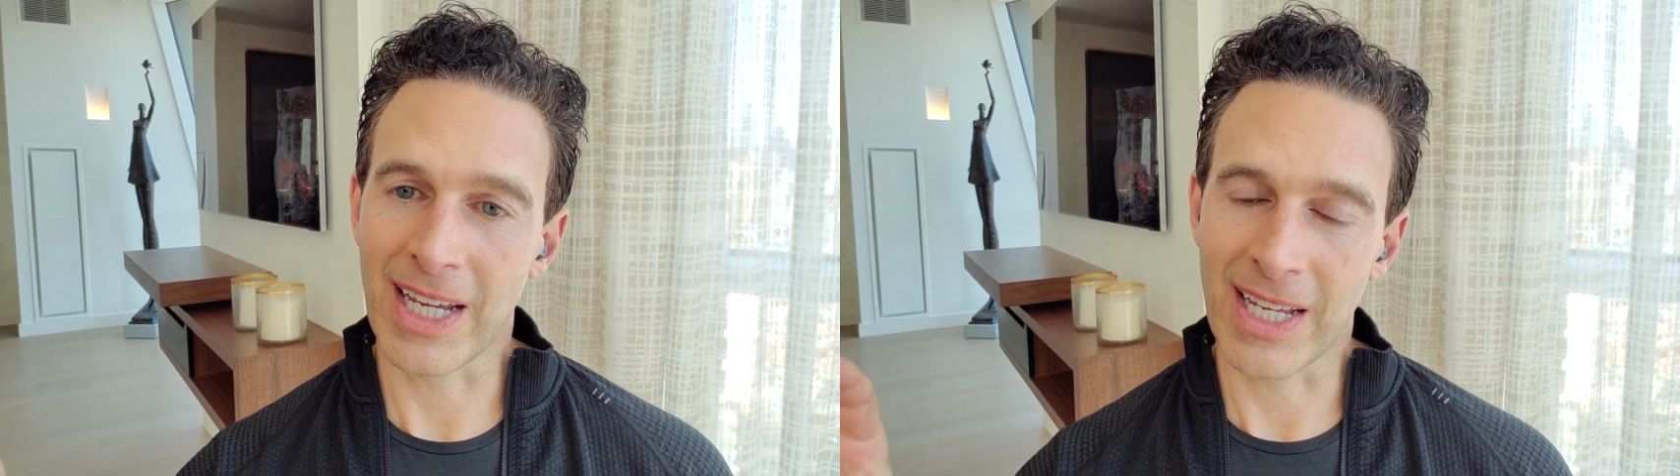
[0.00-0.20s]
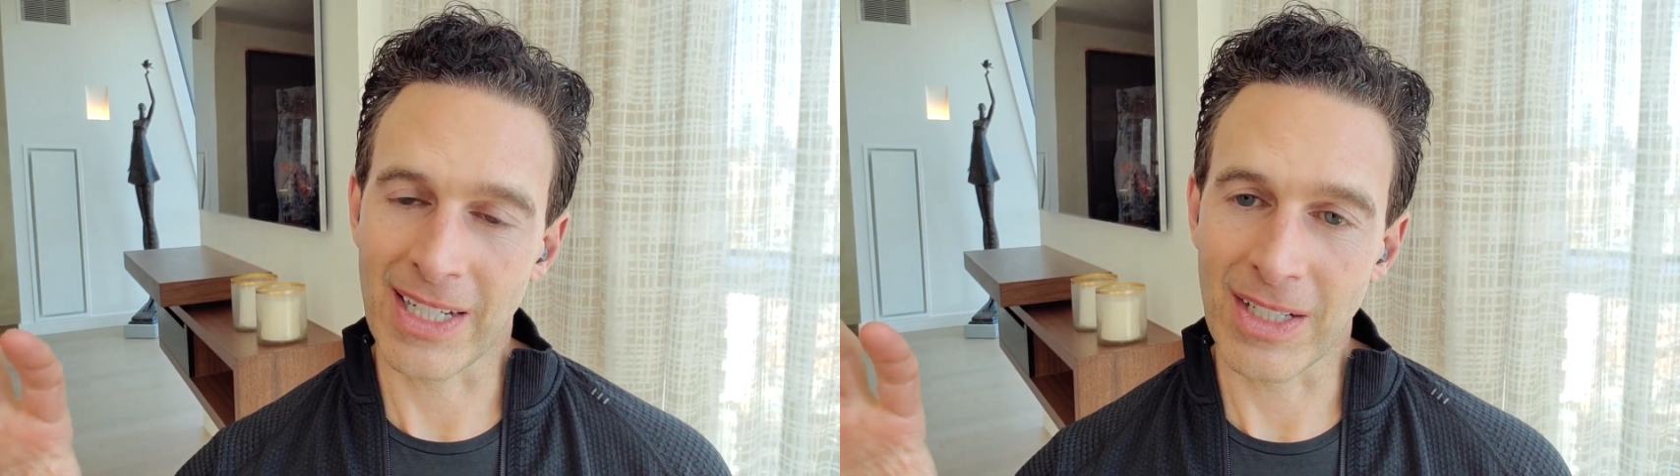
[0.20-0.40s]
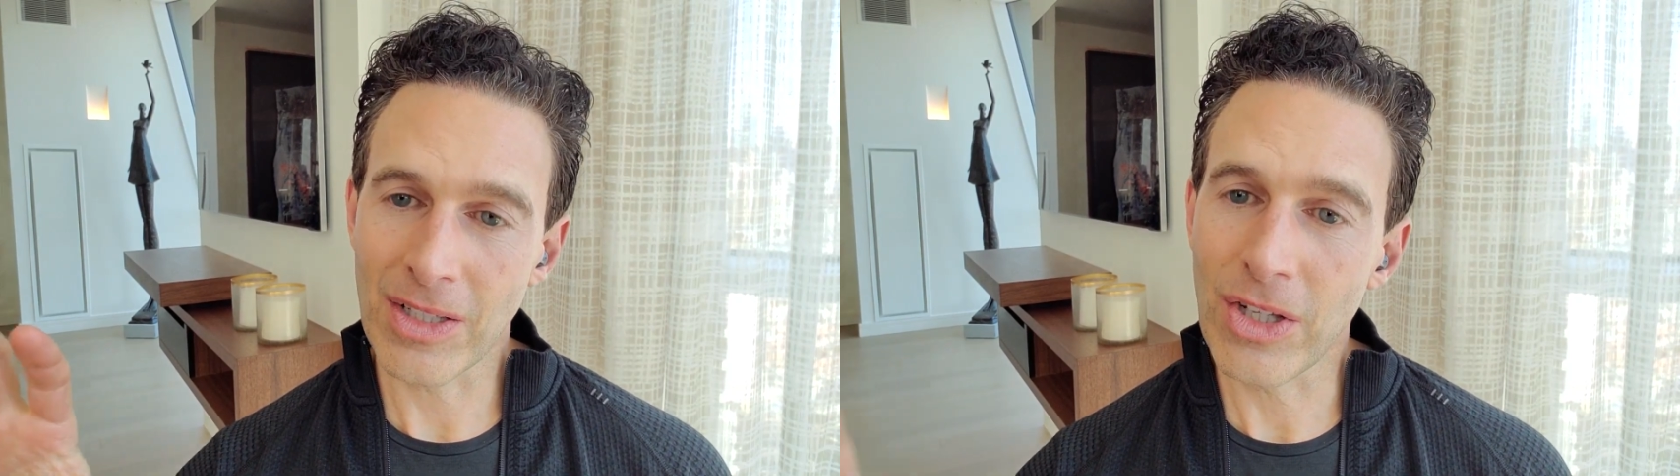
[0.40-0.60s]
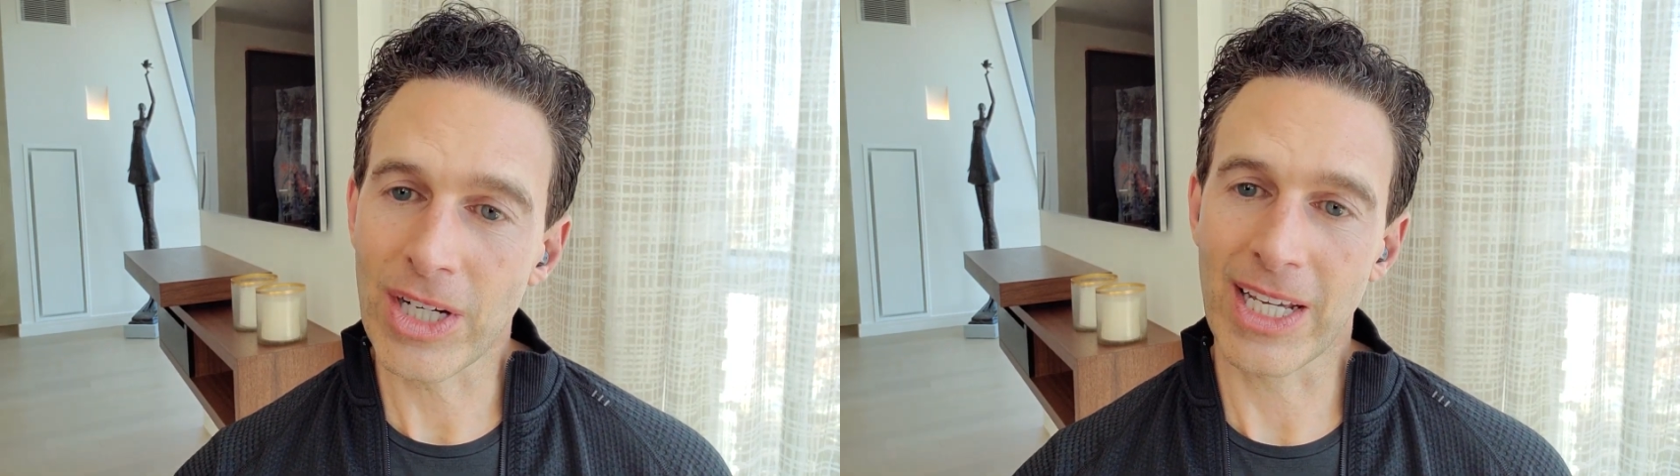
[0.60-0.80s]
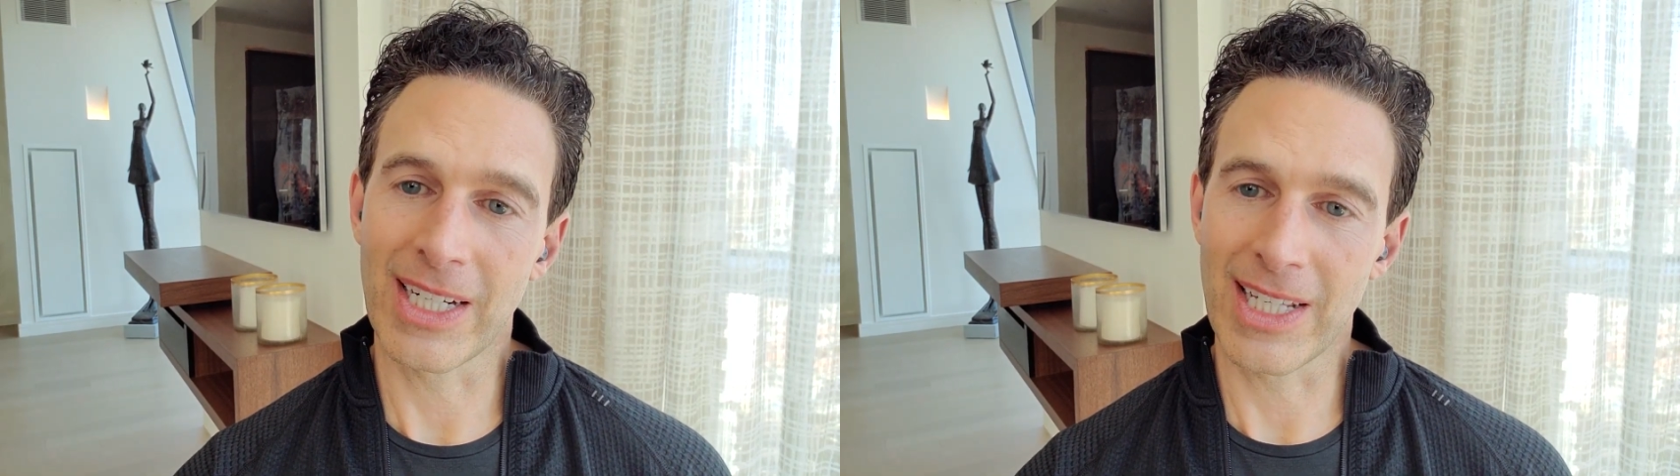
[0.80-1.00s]
can
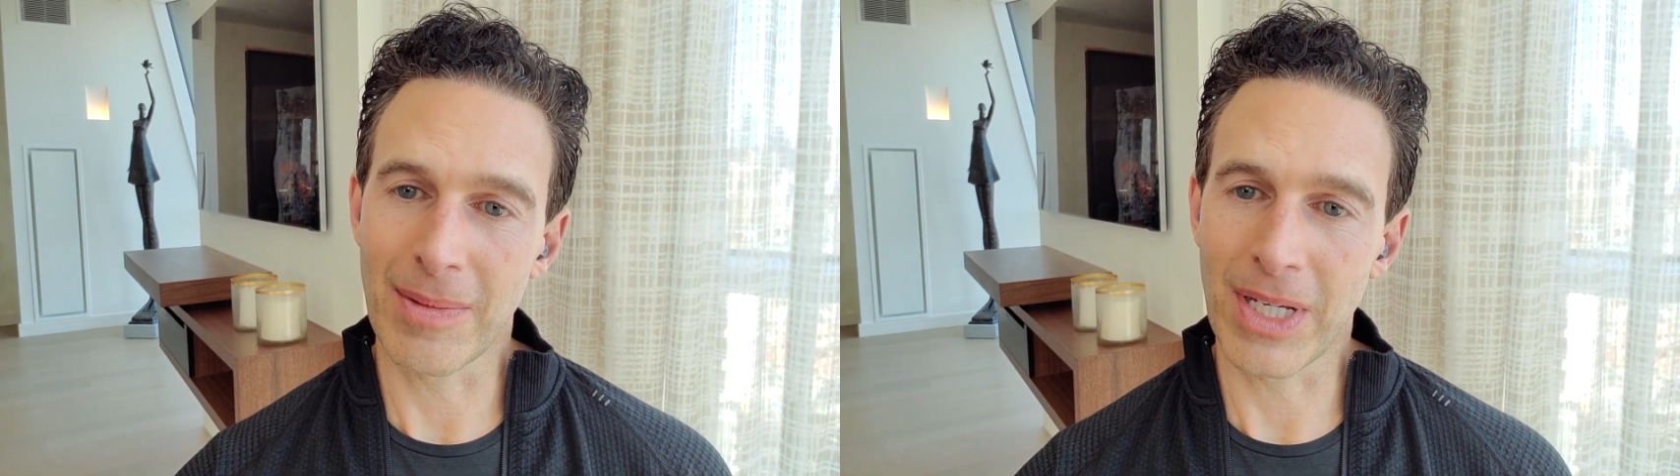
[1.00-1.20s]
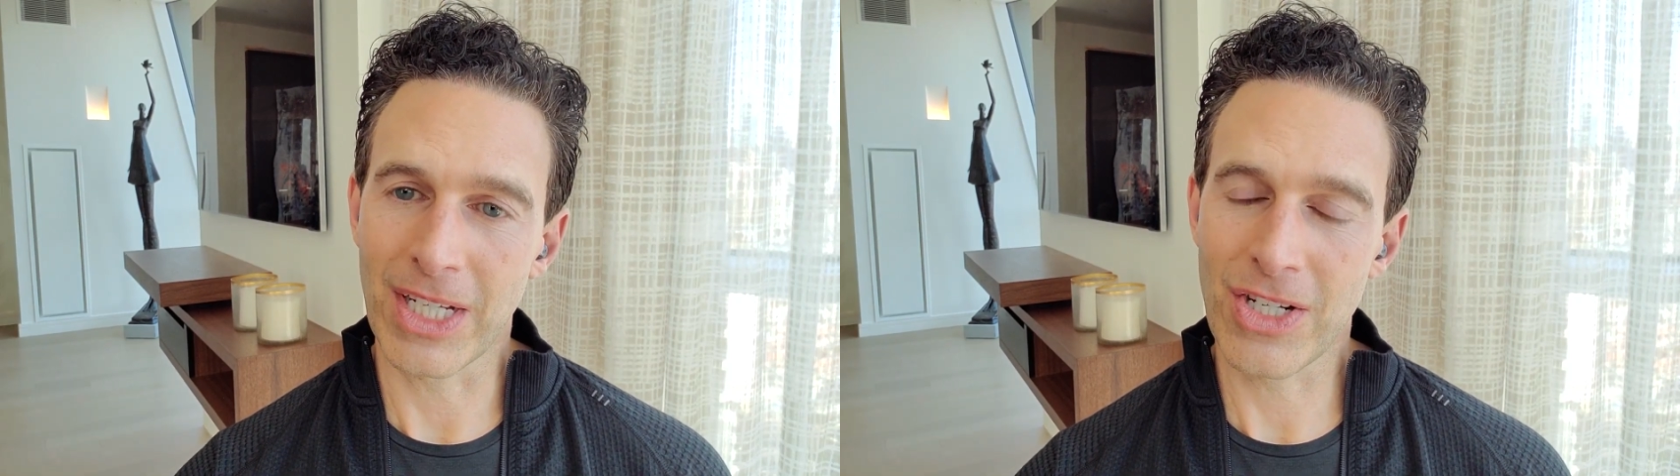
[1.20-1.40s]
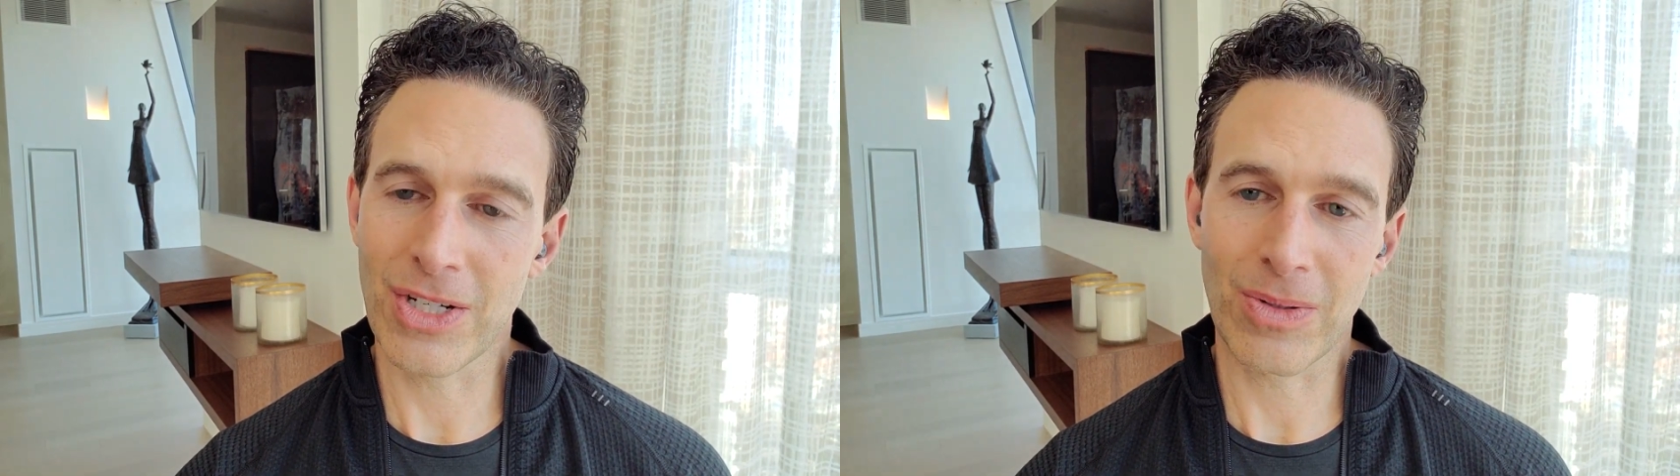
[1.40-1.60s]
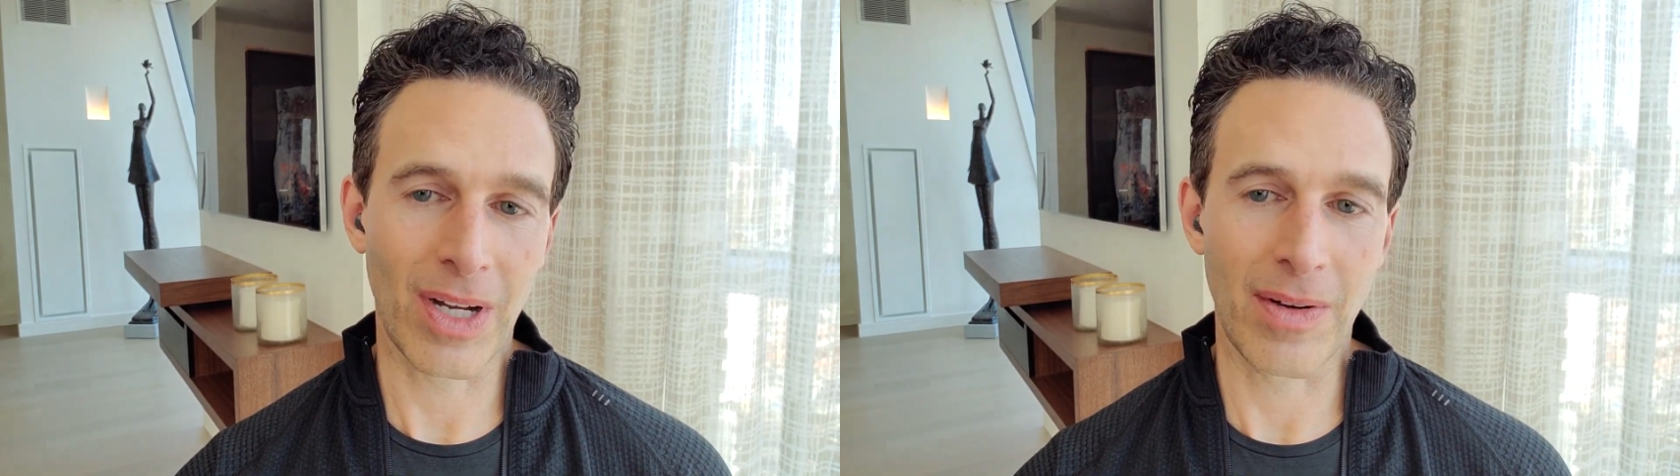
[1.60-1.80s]
look at an image